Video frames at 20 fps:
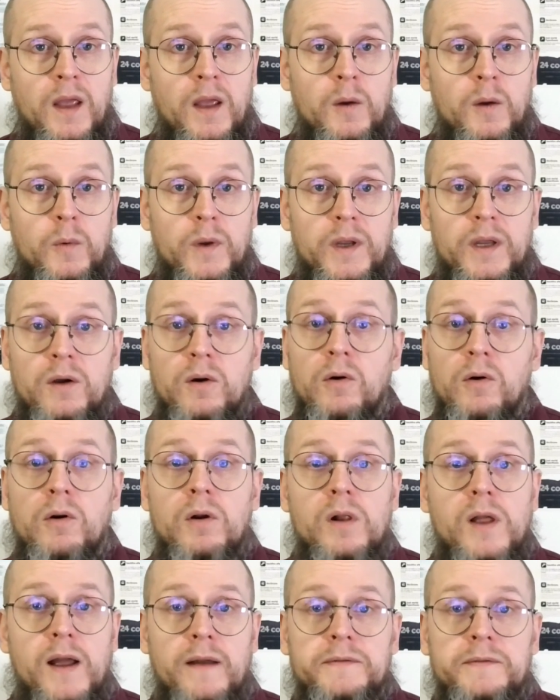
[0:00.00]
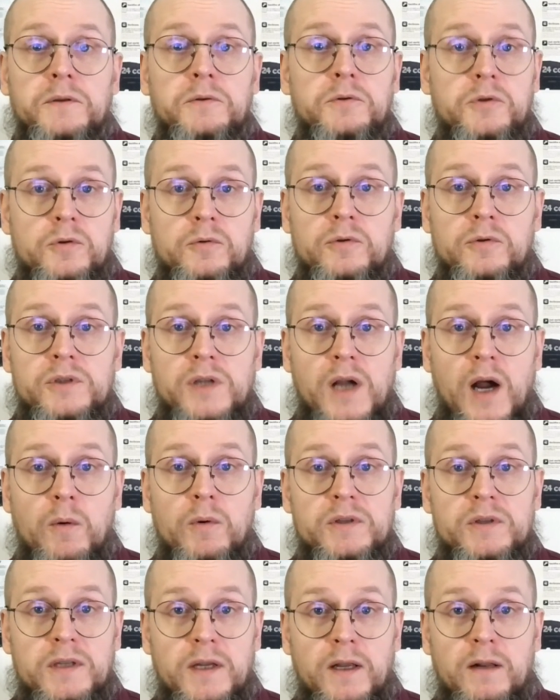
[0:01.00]
we all have to choose
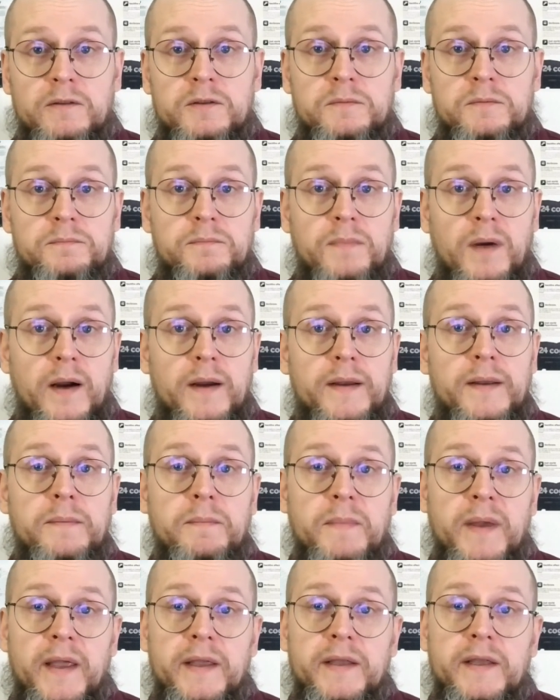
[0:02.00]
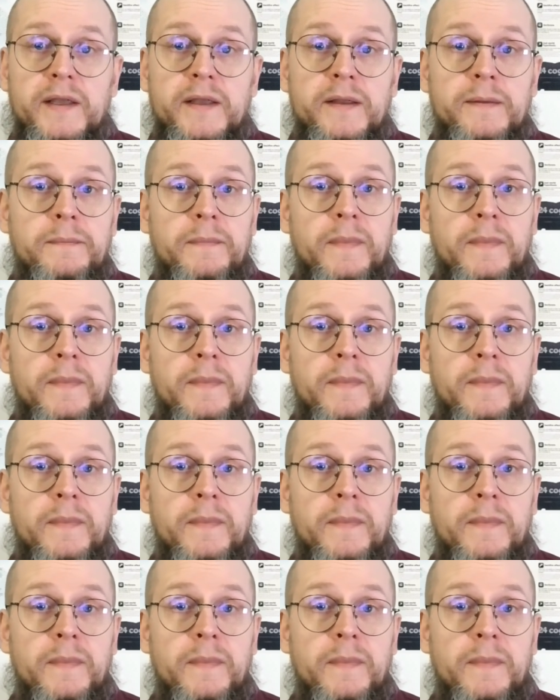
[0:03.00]
ourselves by making